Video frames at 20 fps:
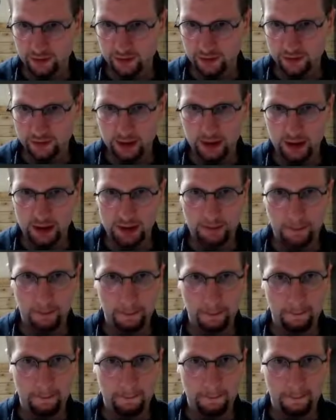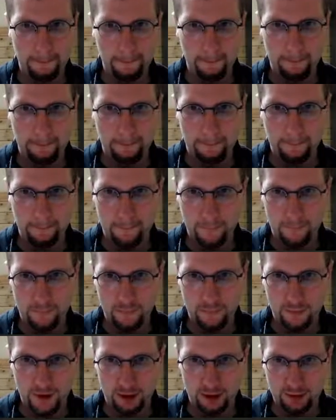How
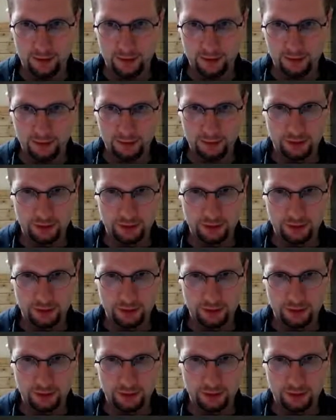about we put